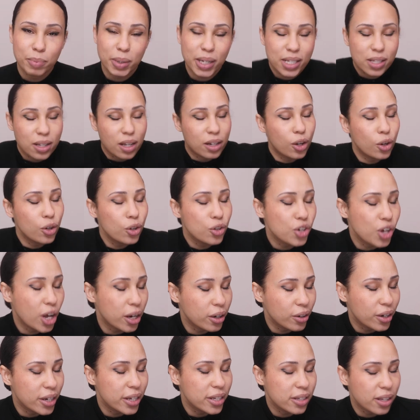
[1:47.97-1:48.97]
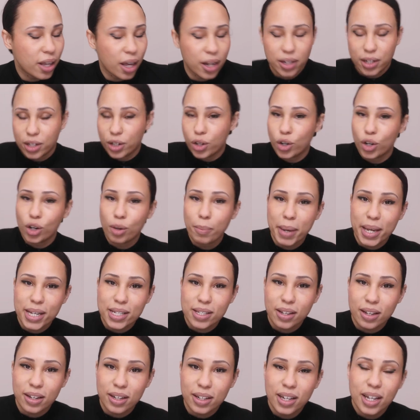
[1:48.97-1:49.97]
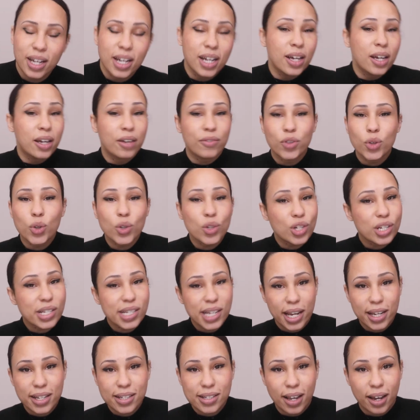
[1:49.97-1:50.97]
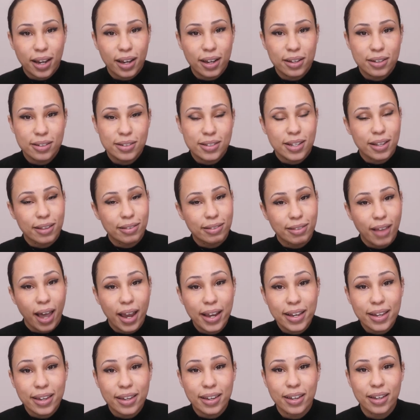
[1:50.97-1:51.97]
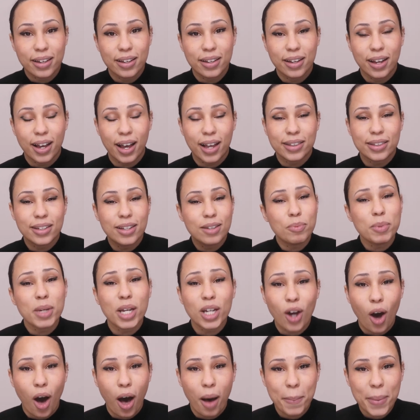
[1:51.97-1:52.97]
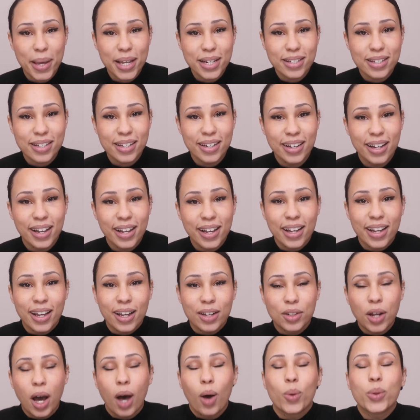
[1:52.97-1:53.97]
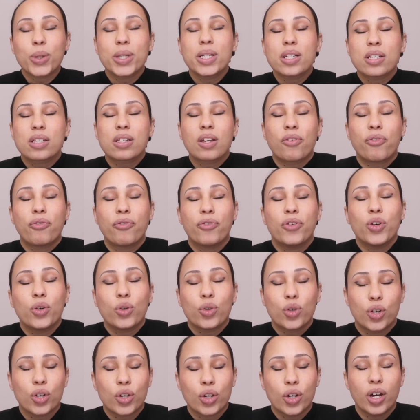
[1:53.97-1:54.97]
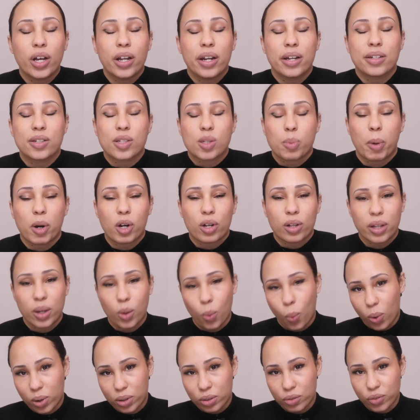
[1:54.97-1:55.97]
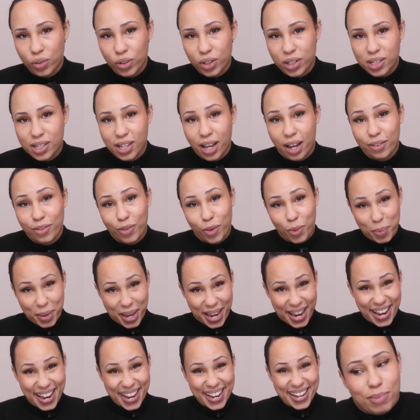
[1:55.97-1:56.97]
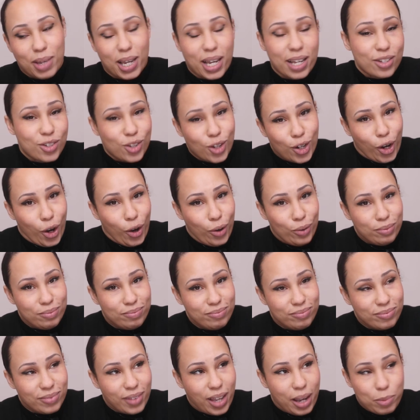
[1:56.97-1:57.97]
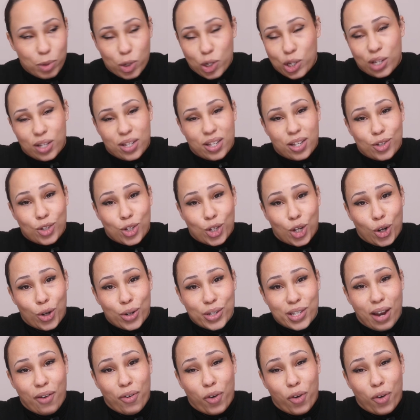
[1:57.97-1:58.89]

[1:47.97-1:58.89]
because I know you're generous and I know you're amazing. If you can just take a second to like, and leave me a comment. Not only does it feel good and sparkly and wonderful inside for me, because you know, I'm just as insecure as